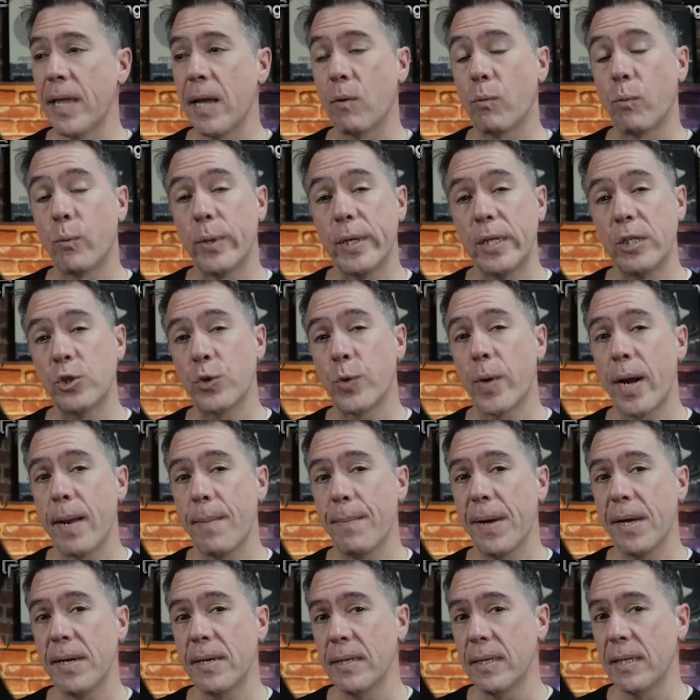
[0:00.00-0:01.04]
that
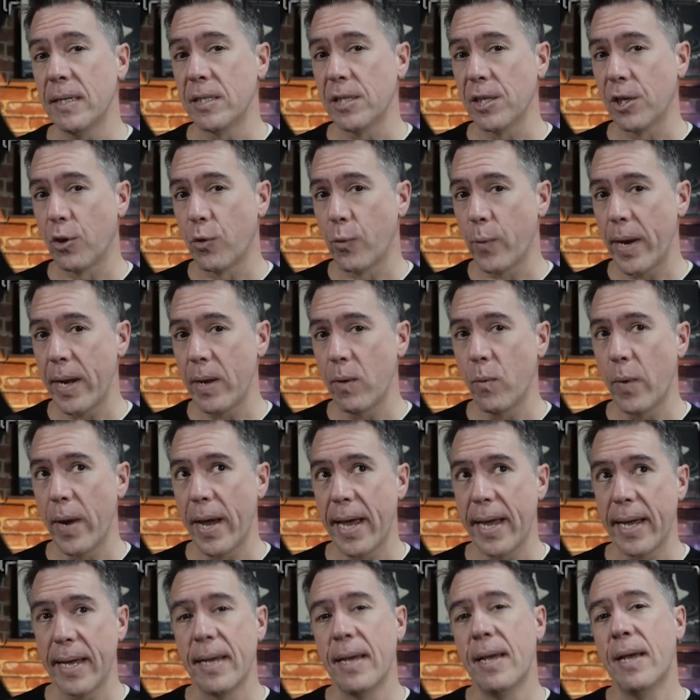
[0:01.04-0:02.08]
retry button is a great
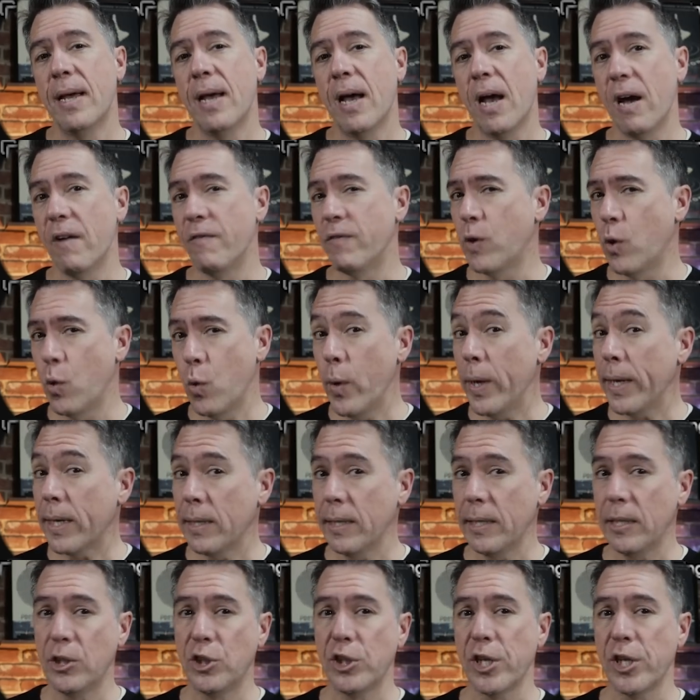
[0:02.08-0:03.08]
way of quickly